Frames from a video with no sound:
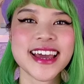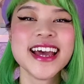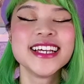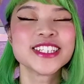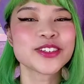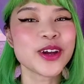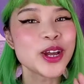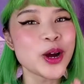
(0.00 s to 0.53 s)

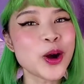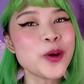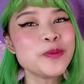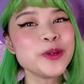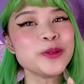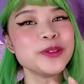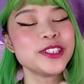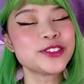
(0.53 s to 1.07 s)
So I hope
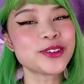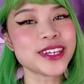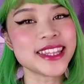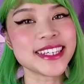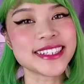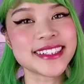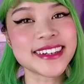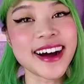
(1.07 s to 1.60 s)
you enjoyed
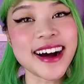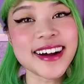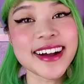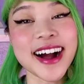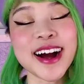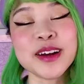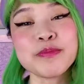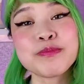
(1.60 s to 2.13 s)
this talk
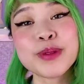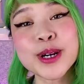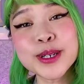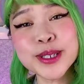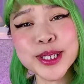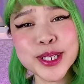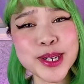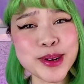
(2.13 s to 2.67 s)
on
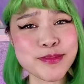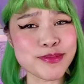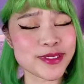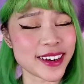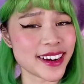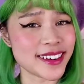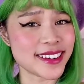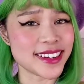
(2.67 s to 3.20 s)
personal
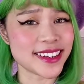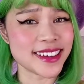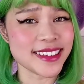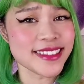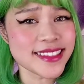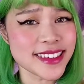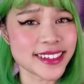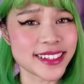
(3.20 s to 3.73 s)
branding
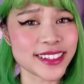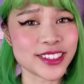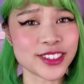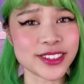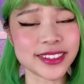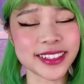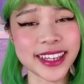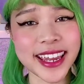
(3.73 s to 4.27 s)
in the
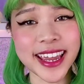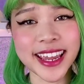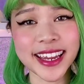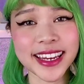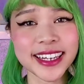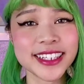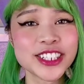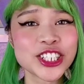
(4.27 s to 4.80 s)
digital
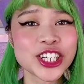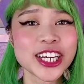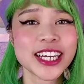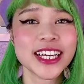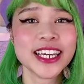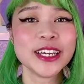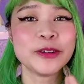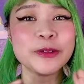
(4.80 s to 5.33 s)
age.
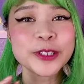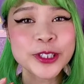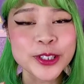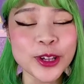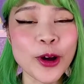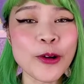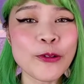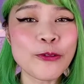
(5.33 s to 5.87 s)
It was
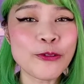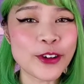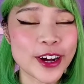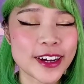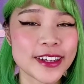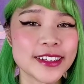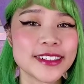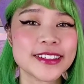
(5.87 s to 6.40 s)
so
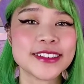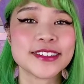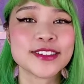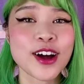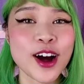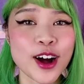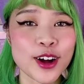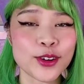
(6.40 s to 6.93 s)
fun to
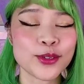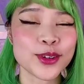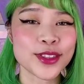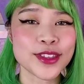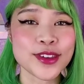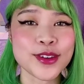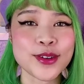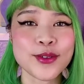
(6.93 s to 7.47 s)
talk with
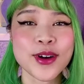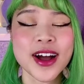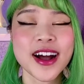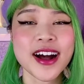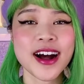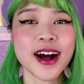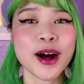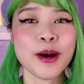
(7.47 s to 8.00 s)
you
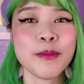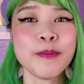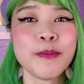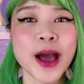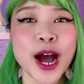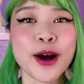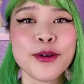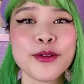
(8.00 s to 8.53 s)

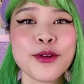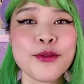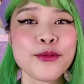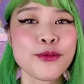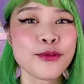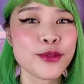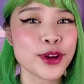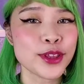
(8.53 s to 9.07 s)
about
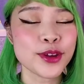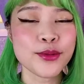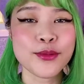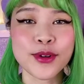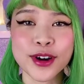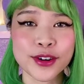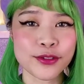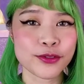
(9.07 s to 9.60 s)
really
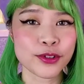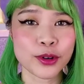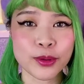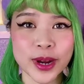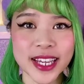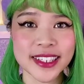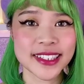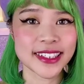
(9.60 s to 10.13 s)
wonderful
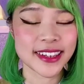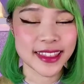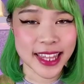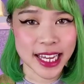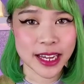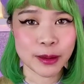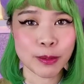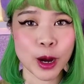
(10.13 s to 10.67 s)
ways to
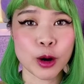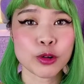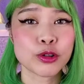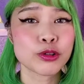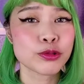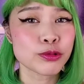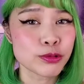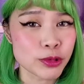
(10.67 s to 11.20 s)
think about
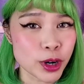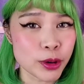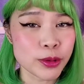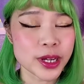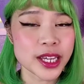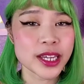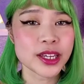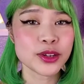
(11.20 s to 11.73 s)

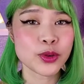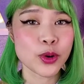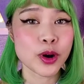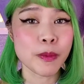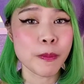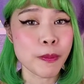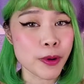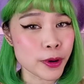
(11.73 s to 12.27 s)
growing your
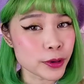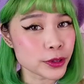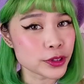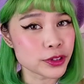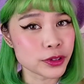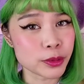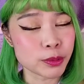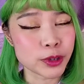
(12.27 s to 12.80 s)

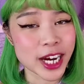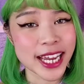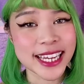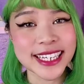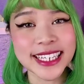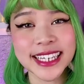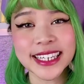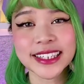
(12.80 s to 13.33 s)
personal
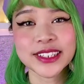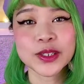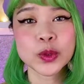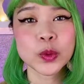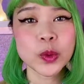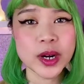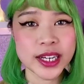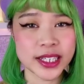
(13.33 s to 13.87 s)
brand in
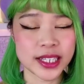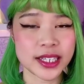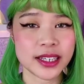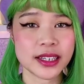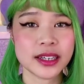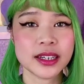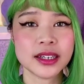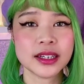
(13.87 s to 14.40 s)

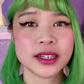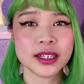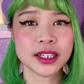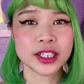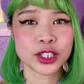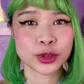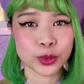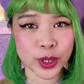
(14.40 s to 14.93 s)

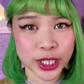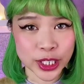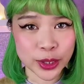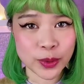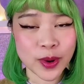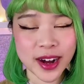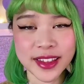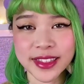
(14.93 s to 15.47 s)

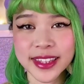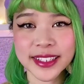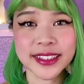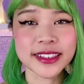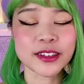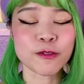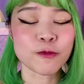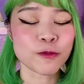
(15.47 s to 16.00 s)
2021. This is
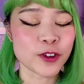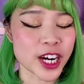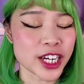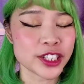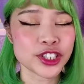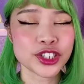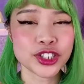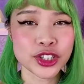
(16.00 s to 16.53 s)
a
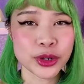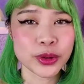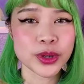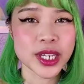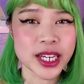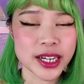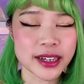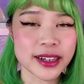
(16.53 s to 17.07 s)
fresh new
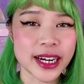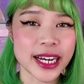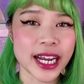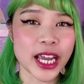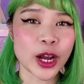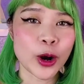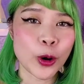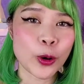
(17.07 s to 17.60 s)
year, and
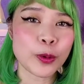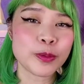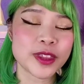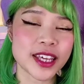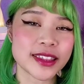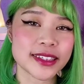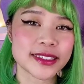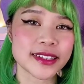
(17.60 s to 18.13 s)
I hope
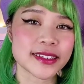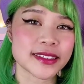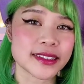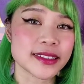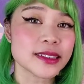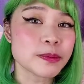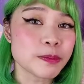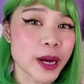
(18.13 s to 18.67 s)
that this has
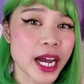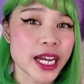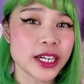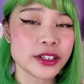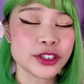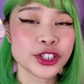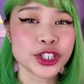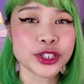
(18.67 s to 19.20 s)

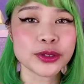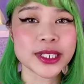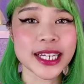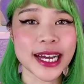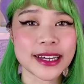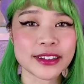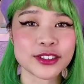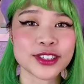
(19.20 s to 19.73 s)
inspired you to
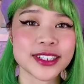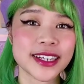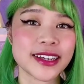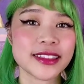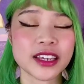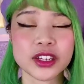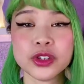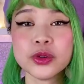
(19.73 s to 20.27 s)
understand
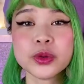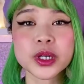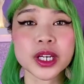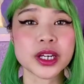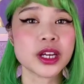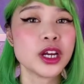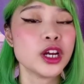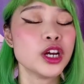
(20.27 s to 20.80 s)
that you can
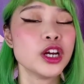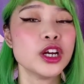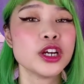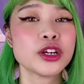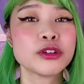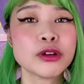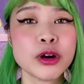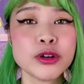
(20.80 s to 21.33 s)

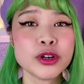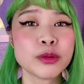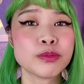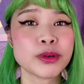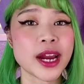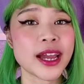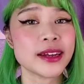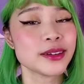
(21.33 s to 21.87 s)
grow
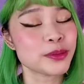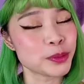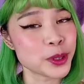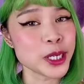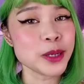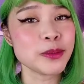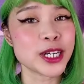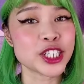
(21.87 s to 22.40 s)
brand
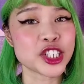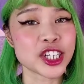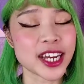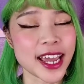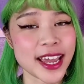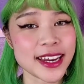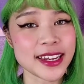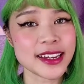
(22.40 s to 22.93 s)
pretty much in
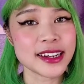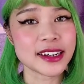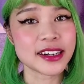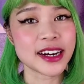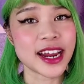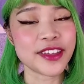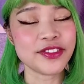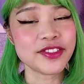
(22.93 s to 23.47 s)
any
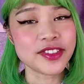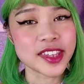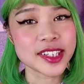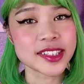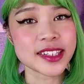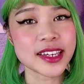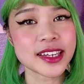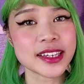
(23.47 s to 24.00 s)
year, and
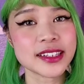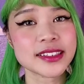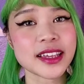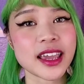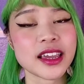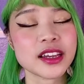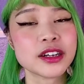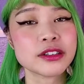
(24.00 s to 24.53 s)
this is
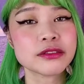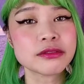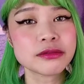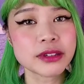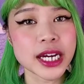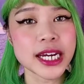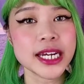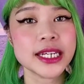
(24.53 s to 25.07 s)
a
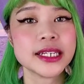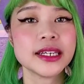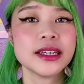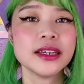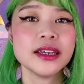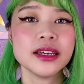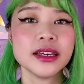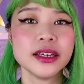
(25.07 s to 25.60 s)
great
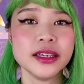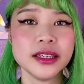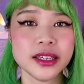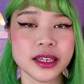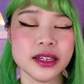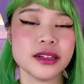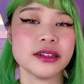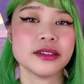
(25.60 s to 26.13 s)

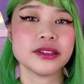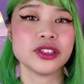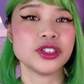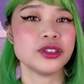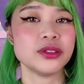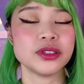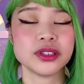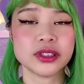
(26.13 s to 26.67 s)
year
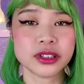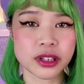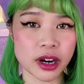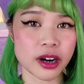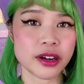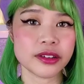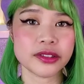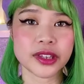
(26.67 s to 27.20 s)
to
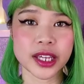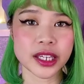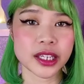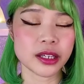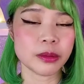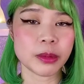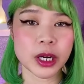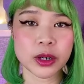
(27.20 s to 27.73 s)
start thinking
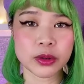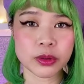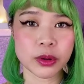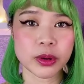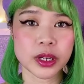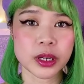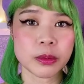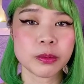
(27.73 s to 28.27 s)
about
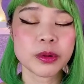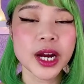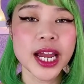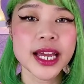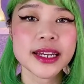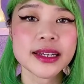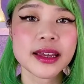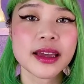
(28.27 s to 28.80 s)
growing your
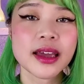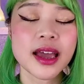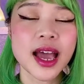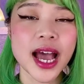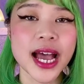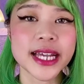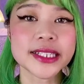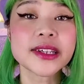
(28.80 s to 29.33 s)
brand.
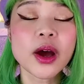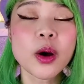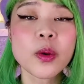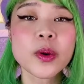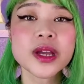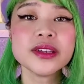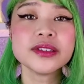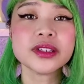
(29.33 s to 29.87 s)
As
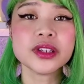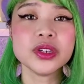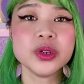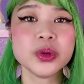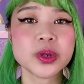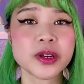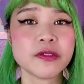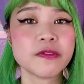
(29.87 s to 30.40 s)
always, you
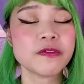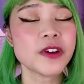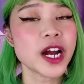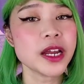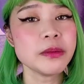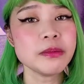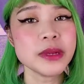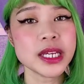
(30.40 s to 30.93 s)
can
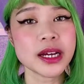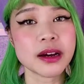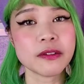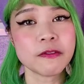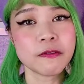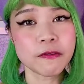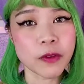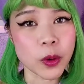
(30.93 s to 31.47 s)
find me on
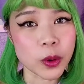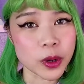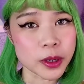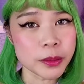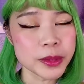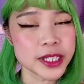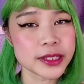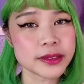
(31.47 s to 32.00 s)

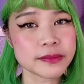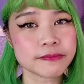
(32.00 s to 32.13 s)
Forbes.